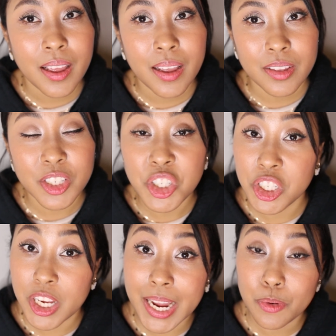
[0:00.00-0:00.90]
the
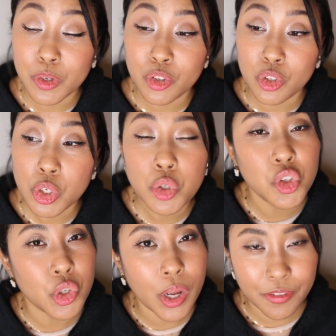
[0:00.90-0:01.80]
shine was too
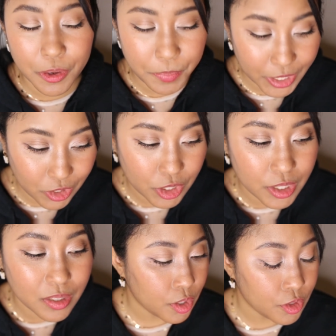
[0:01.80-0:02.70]
strong for
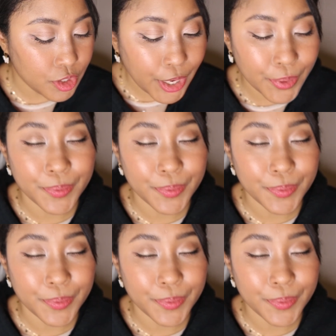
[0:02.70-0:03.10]
pictures. So